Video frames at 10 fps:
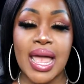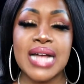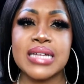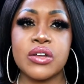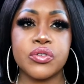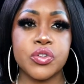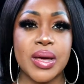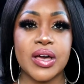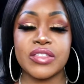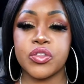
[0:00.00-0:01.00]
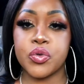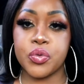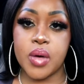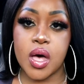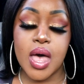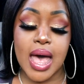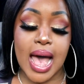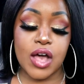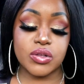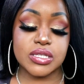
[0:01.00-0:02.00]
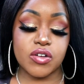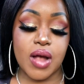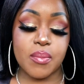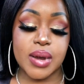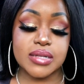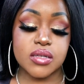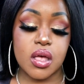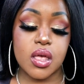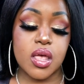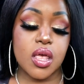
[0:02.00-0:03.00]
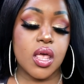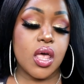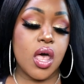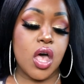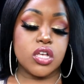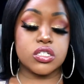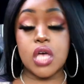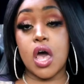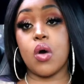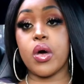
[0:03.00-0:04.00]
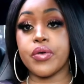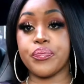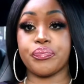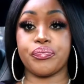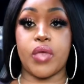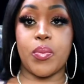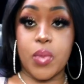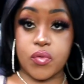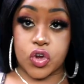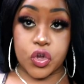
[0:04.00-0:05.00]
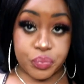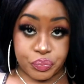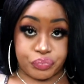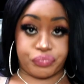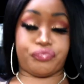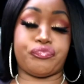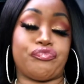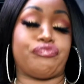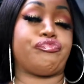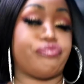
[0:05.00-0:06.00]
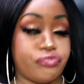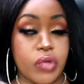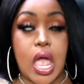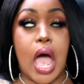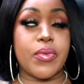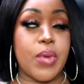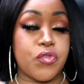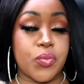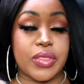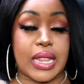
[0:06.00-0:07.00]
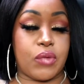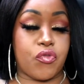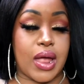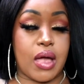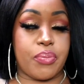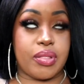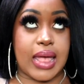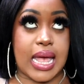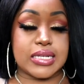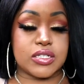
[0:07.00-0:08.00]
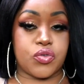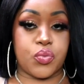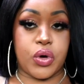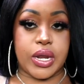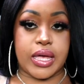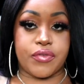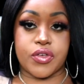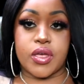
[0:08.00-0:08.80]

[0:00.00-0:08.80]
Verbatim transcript: I download Uber, I get in the Uber, I go to the Crowne Plaza. So hmm, I'm in my room. Mm-hmm. I'm in my room in the Crowne Plaza or whatever.